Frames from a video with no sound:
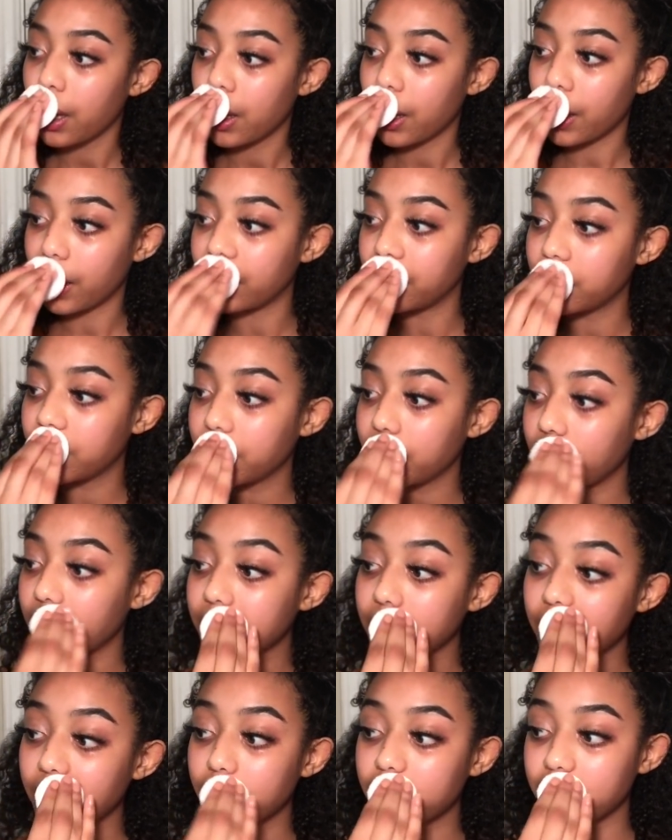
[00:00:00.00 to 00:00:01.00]
And you can
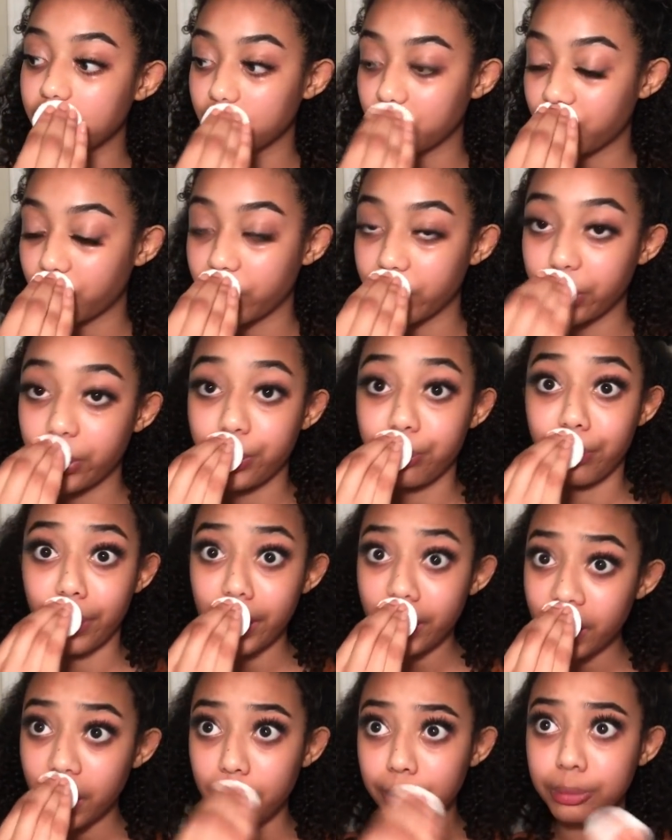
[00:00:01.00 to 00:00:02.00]
actually use this for your
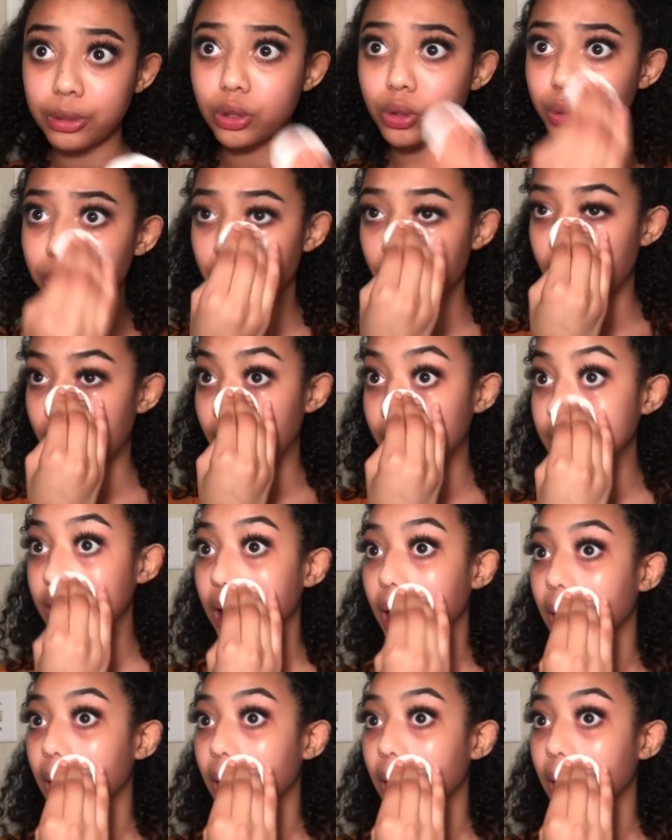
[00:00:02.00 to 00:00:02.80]
makeup too, guys.